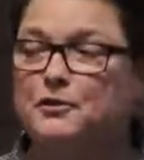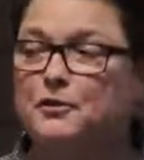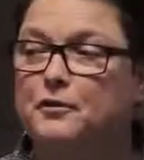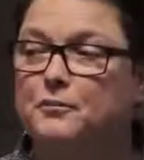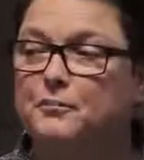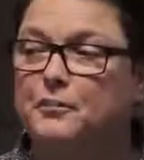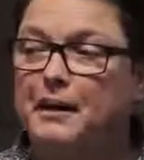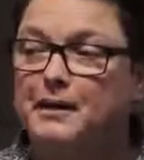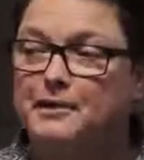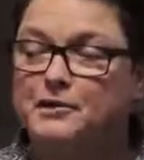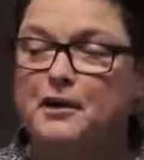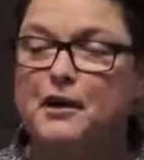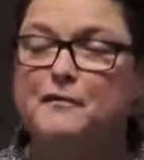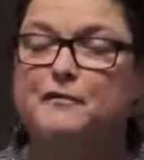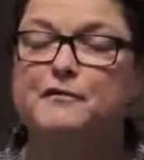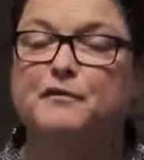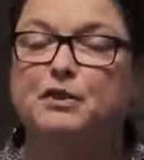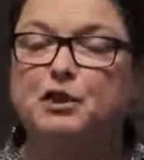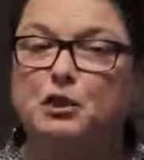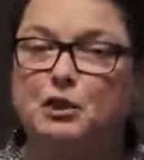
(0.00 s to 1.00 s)
They're based off
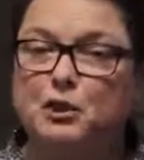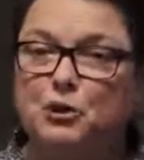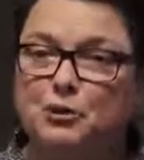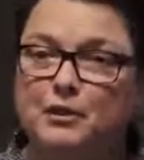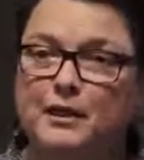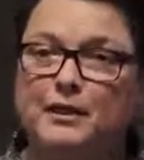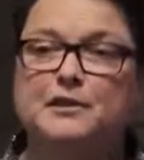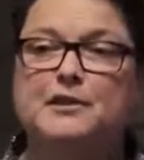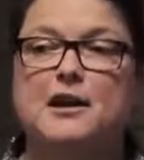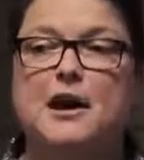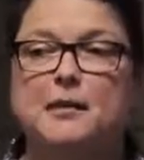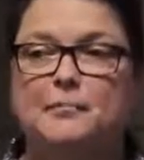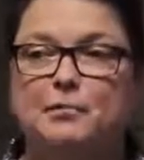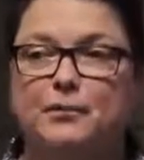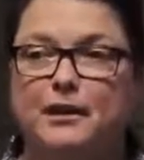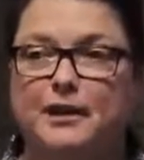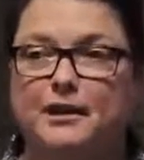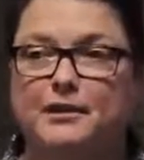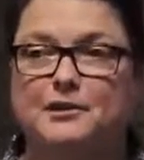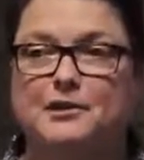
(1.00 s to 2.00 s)
of a Unix
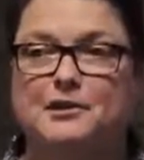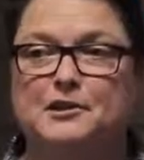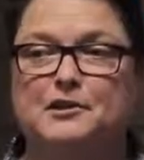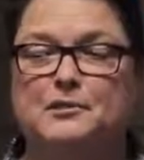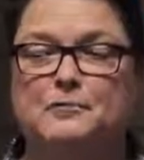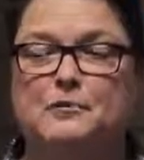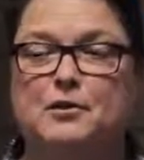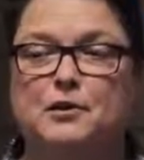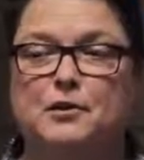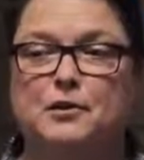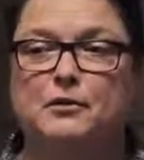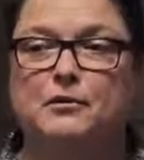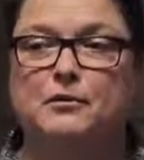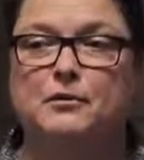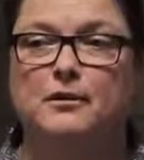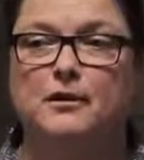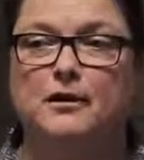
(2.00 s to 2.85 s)
operating system kernel.